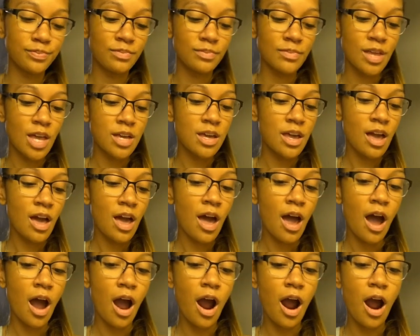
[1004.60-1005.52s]
All right,
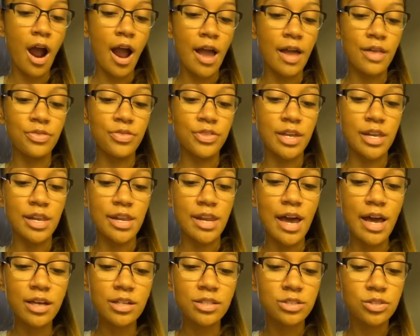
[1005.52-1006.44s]
the next
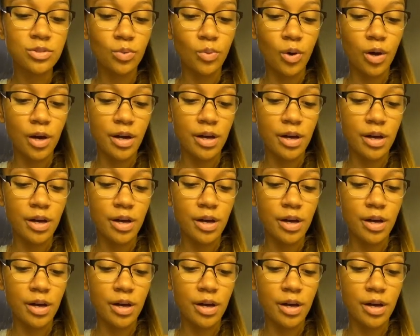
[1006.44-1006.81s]
one